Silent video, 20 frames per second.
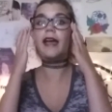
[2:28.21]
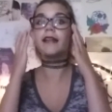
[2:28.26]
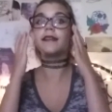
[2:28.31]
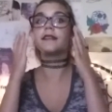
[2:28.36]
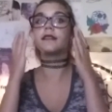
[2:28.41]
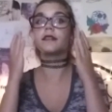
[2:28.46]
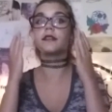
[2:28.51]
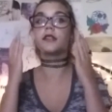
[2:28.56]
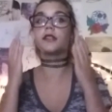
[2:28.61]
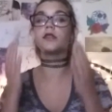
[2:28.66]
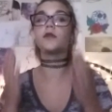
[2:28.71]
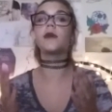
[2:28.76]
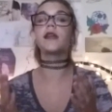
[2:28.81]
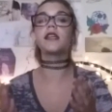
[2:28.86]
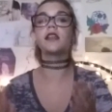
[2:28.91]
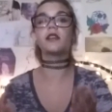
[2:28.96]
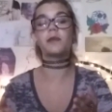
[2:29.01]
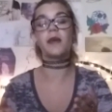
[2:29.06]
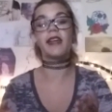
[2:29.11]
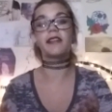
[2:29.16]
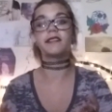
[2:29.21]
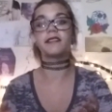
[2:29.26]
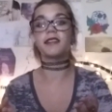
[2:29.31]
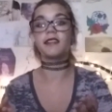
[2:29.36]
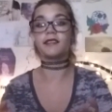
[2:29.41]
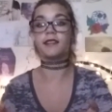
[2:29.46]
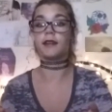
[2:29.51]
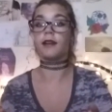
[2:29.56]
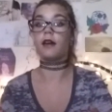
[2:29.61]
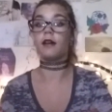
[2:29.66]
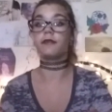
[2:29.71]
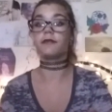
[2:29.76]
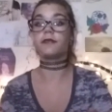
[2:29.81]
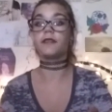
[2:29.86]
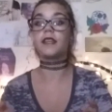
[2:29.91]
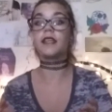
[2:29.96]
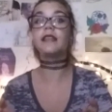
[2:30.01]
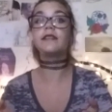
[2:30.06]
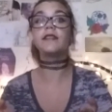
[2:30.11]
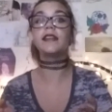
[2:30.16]
And doing your best is enough,
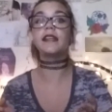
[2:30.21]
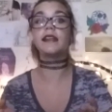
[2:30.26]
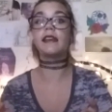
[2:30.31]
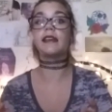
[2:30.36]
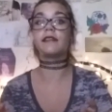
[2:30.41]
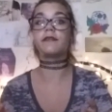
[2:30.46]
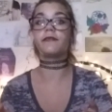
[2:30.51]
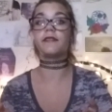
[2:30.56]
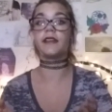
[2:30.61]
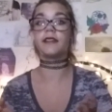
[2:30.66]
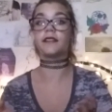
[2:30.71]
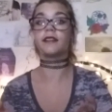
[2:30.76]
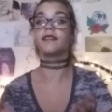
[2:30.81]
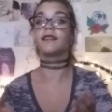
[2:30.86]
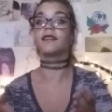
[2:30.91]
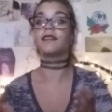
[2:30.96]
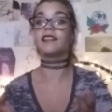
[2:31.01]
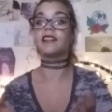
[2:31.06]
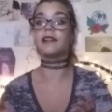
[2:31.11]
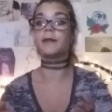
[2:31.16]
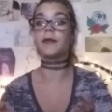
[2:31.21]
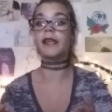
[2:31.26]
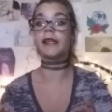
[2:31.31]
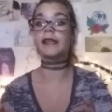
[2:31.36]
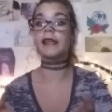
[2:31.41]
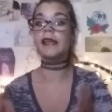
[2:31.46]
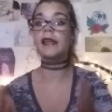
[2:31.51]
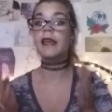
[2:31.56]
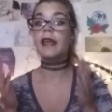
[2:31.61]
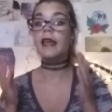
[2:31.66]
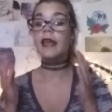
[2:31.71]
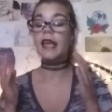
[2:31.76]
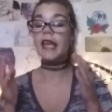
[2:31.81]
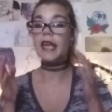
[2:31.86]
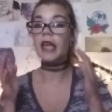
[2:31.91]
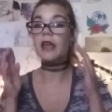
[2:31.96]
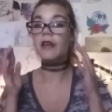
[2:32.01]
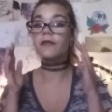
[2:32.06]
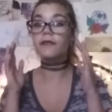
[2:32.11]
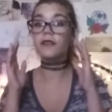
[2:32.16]
even if it doesn't seem like it.
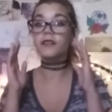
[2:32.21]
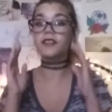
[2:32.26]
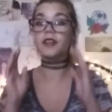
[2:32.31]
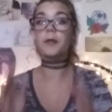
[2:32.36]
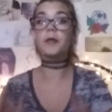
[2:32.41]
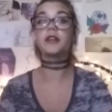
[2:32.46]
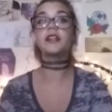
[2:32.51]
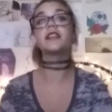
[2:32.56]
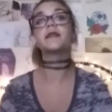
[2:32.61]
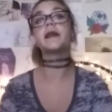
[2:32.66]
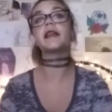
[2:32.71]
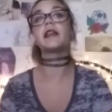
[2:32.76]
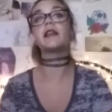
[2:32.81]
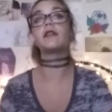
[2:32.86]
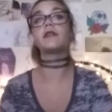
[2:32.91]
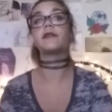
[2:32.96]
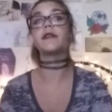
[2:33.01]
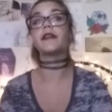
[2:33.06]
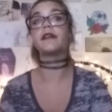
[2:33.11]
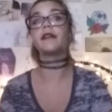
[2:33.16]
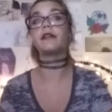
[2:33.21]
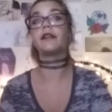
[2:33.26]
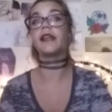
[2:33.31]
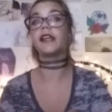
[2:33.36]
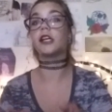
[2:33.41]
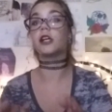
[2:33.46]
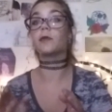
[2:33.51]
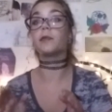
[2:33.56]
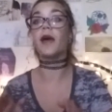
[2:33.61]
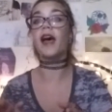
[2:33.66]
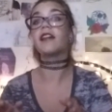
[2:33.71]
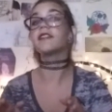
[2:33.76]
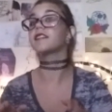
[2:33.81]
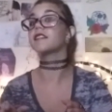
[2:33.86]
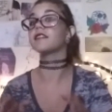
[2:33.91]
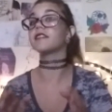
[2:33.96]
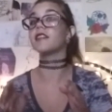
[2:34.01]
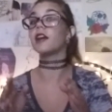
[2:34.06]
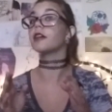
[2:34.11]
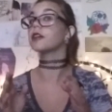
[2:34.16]
If someone is making you feel like your best
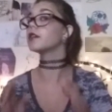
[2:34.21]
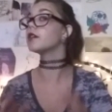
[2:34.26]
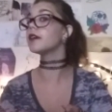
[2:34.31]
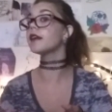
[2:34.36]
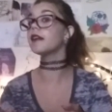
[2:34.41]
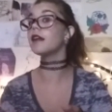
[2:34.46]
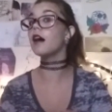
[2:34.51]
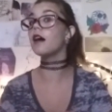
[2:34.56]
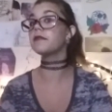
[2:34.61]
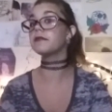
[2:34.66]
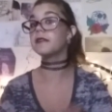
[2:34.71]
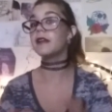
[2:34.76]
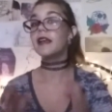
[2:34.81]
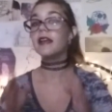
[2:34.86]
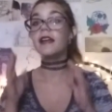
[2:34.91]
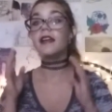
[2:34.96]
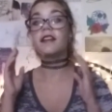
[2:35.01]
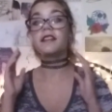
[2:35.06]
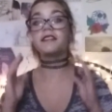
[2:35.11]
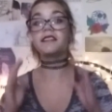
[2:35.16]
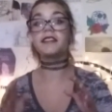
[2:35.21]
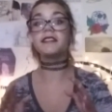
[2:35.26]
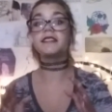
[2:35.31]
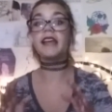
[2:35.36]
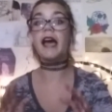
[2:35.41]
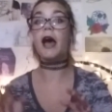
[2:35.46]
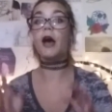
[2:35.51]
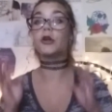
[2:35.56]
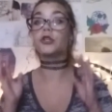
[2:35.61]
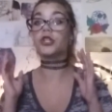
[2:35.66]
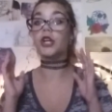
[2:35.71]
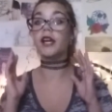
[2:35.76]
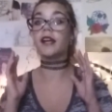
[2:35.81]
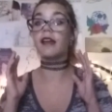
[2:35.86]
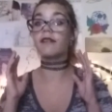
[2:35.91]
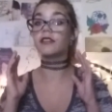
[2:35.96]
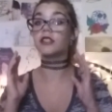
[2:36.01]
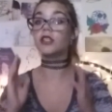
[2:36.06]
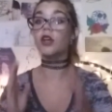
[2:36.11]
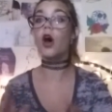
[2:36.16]
is not good enough, sit down, try and
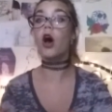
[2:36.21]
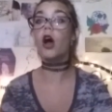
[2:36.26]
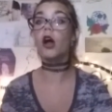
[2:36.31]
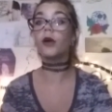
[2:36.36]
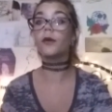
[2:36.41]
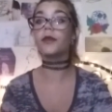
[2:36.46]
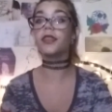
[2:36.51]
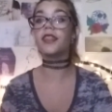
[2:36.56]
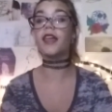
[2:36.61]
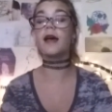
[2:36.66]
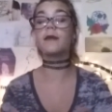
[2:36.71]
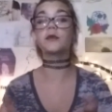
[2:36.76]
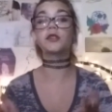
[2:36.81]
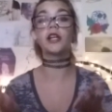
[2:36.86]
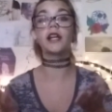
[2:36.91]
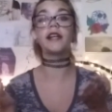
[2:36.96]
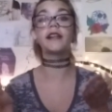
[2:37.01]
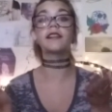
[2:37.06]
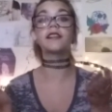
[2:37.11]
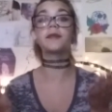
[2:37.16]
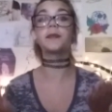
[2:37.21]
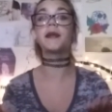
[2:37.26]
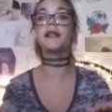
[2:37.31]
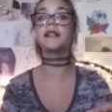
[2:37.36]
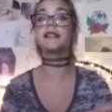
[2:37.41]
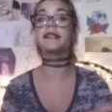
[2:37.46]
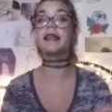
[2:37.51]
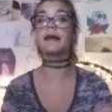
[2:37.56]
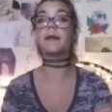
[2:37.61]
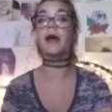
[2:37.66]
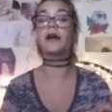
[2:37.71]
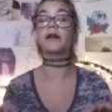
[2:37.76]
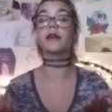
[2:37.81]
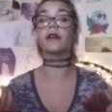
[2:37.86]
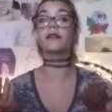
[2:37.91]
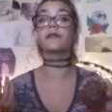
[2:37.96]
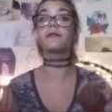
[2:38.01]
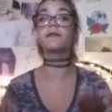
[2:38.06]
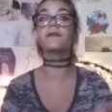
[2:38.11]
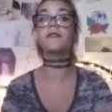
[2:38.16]
have a talk with them, try and explain to them how
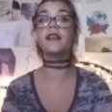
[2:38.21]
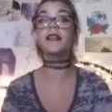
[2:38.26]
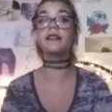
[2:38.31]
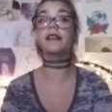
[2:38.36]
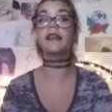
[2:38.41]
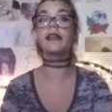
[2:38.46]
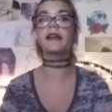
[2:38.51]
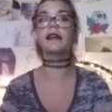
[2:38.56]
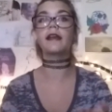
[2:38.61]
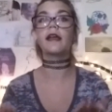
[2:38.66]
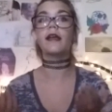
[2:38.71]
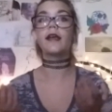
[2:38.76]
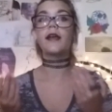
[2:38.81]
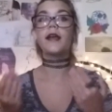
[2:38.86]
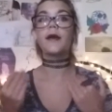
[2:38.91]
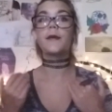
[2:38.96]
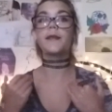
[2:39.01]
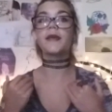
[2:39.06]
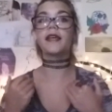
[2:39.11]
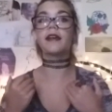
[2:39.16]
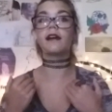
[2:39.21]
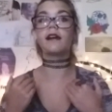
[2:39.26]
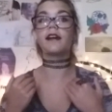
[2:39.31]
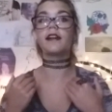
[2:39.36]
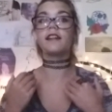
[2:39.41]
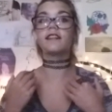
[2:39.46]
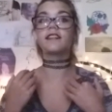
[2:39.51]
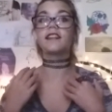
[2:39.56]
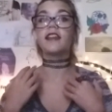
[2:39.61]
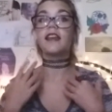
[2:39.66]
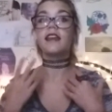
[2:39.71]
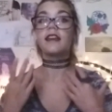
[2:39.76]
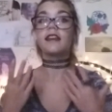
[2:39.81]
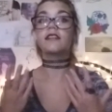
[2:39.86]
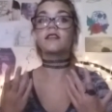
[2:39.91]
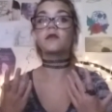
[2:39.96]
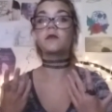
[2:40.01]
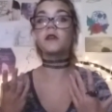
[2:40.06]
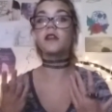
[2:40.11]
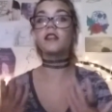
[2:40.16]
you're feeling, because
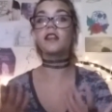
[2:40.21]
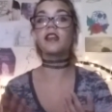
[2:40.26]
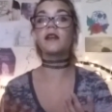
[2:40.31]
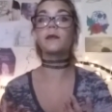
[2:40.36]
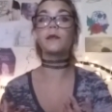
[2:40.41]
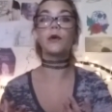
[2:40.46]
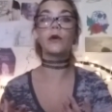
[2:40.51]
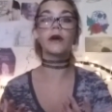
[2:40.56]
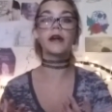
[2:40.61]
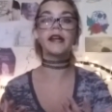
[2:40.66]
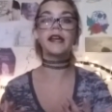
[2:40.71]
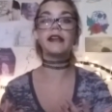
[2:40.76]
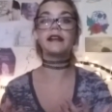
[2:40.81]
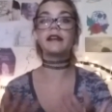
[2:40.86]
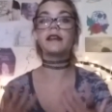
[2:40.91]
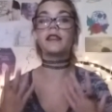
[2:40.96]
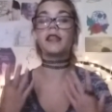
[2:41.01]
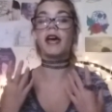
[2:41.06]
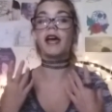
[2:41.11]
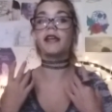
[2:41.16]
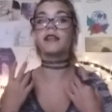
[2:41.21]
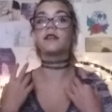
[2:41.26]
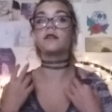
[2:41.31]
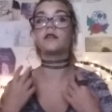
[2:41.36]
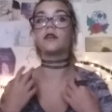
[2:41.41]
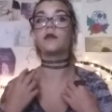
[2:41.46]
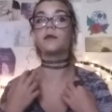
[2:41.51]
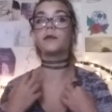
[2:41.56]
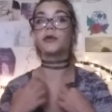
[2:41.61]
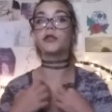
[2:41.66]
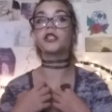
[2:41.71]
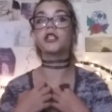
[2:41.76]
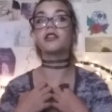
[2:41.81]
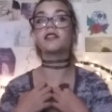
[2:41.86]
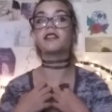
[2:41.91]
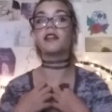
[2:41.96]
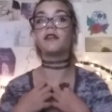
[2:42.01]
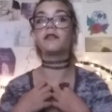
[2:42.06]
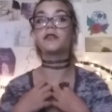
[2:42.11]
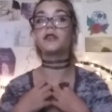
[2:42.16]
it's really important that you don't push
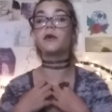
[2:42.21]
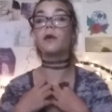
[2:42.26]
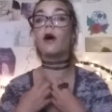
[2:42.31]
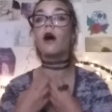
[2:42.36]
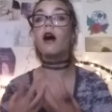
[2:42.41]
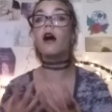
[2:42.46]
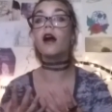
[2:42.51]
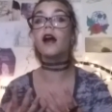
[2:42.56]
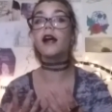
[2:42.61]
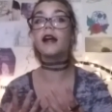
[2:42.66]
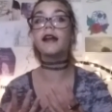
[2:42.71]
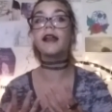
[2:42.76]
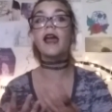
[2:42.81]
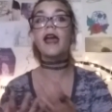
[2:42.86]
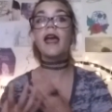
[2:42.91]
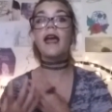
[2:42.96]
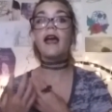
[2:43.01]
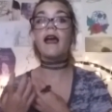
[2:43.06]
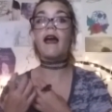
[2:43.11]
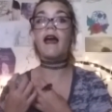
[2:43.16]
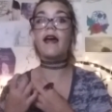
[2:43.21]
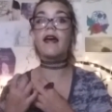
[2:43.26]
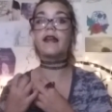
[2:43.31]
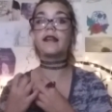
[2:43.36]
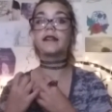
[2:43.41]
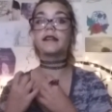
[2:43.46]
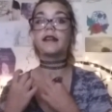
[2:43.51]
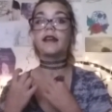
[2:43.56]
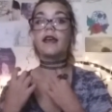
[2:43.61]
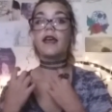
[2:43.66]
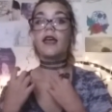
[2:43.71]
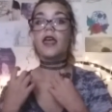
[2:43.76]
yourself too hard and